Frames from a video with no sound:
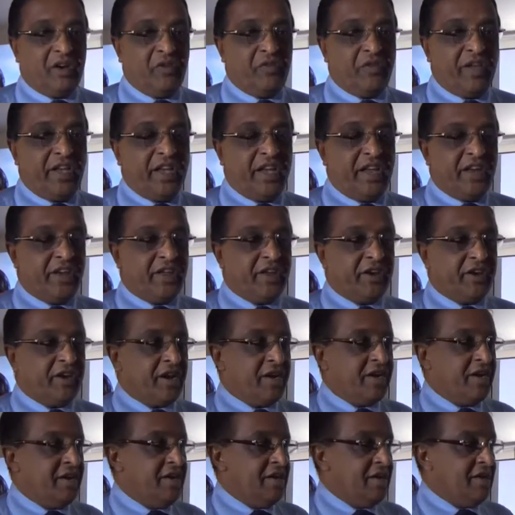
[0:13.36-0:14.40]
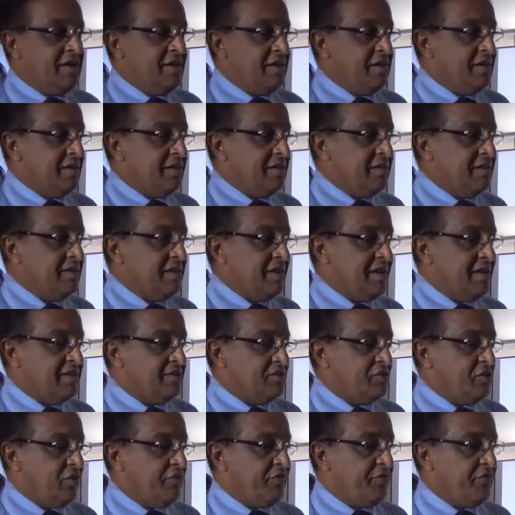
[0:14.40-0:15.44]
we inherited the
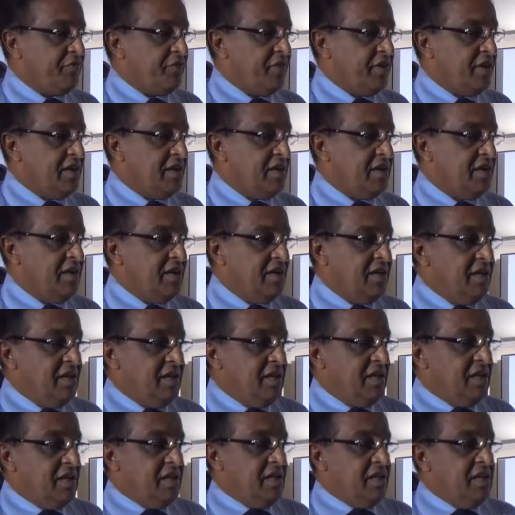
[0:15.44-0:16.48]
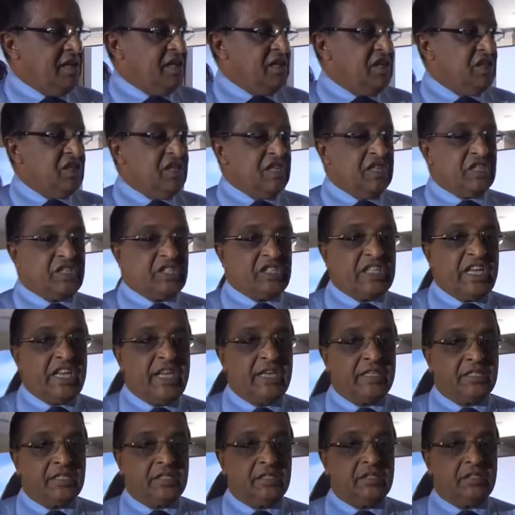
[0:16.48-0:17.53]
reins of the
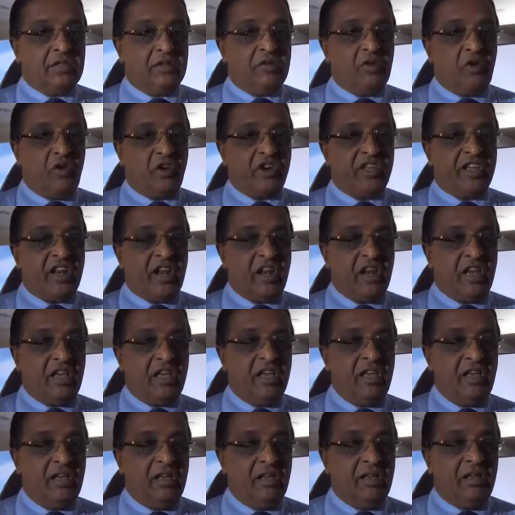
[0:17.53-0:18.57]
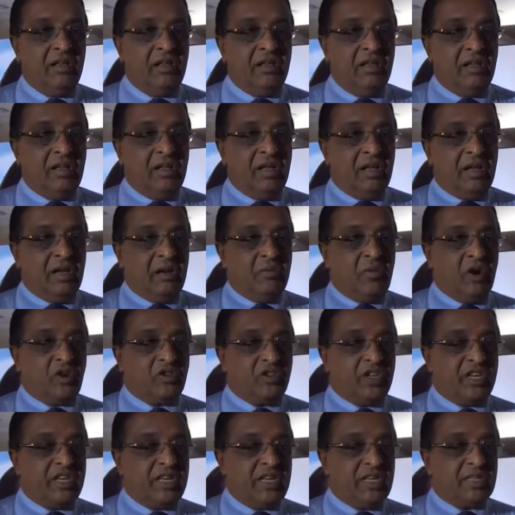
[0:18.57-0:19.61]
seeds originally.
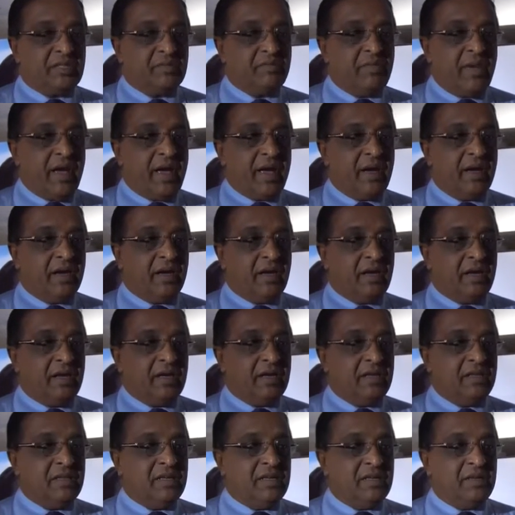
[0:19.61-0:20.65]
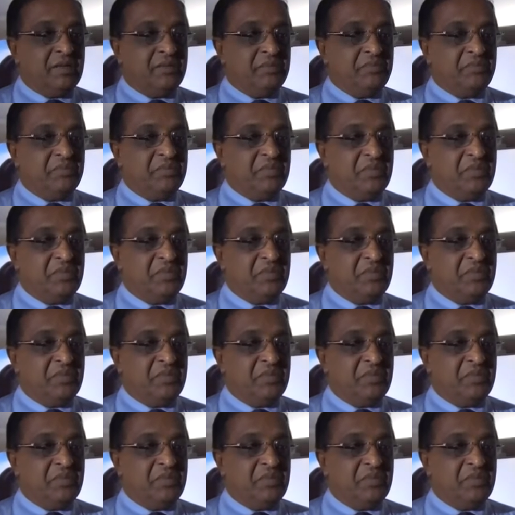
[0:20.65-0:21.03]
About 3 years back, the